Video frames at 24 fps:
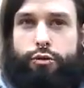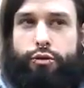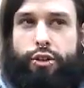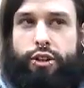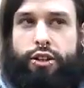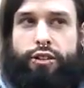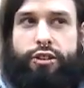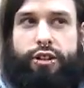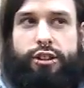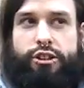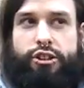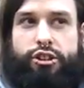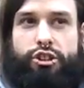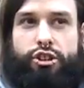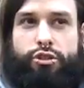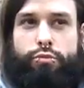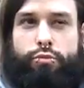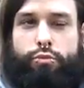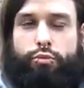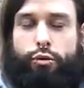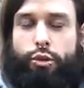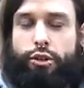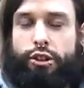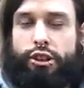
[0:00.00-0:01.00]
if anything's
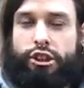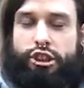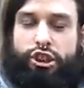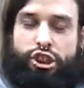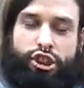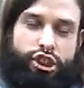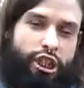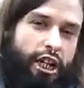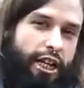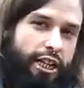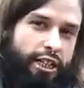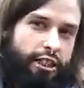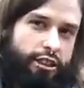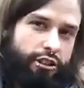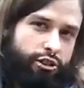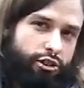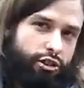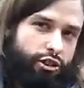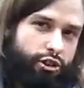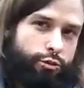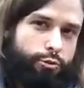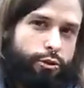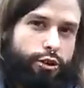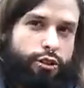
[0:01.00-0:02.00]
really
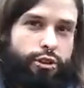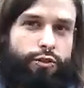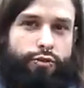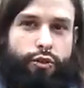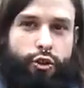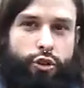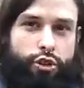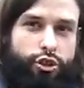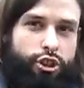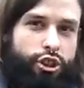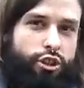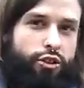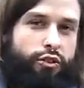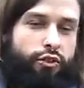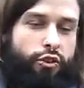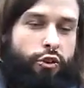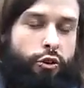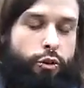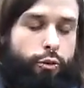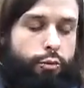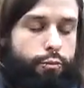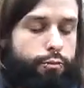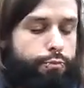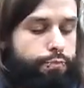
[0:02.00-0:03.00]
changed with the version
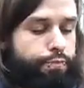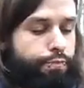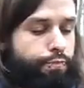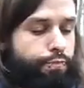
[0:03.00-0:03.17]
2.